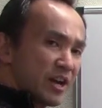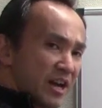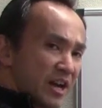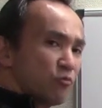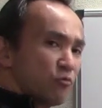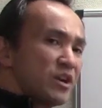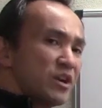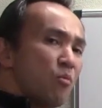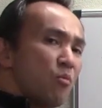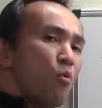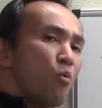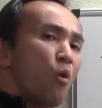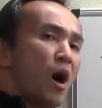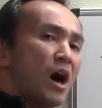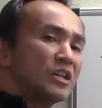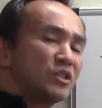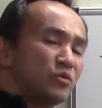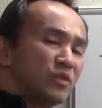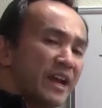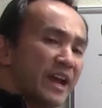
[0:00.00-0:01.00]
and we don't
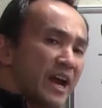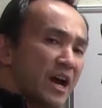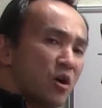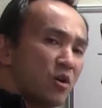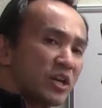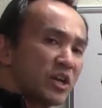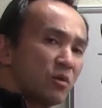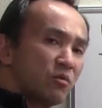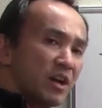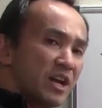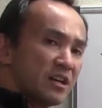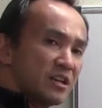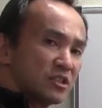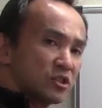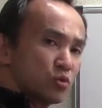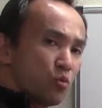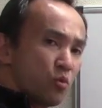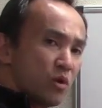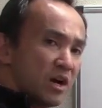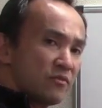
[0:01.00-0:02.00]
want to calculate the
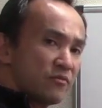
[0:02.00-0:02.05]
square